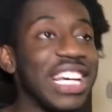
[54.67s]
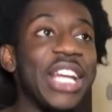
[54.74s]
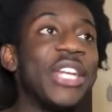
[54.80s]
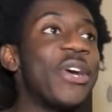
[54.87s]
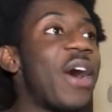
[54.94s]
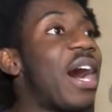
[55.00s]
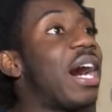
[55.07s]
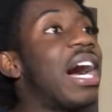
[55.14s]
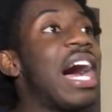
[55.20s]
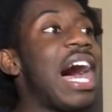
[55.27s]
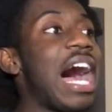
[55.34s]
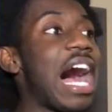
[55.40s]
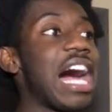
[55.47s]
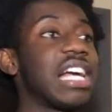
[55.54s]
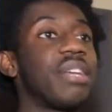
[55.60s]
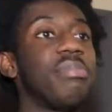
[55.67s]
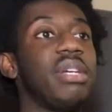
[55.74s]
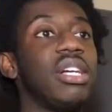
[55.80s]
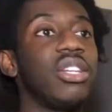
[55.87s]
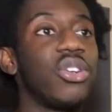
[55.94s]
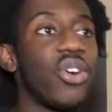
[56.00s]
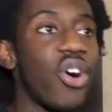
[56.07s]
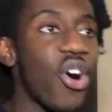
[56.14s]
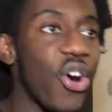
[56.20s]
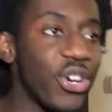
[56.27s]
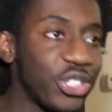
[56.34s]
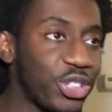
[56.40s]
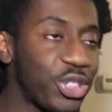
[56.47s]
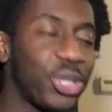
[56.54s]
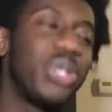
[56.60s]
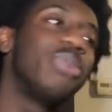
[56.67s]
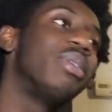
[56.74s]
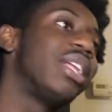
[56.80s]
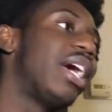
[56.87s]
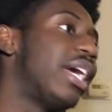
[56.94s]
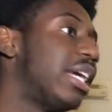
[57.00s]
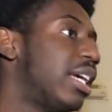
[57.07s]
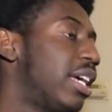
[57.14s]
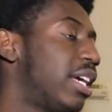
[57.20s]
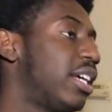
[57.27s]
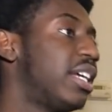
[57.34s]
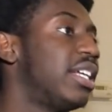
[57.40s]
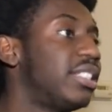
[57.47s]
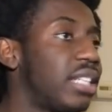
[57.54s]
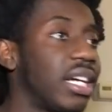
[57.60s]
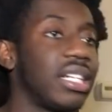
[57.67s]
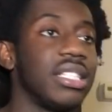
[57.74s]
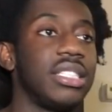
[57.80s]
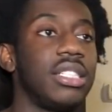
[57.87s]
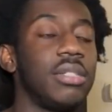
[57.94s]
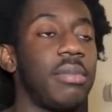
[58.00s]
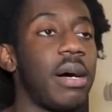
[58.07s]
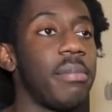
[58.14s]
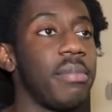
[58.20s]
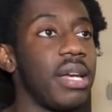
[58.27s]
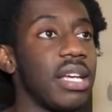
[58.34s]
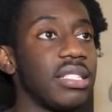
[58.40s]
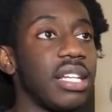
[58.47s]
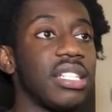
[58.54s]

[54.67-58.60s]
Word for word: I know I could be a little harsh too, but like, Tecca is still my mans.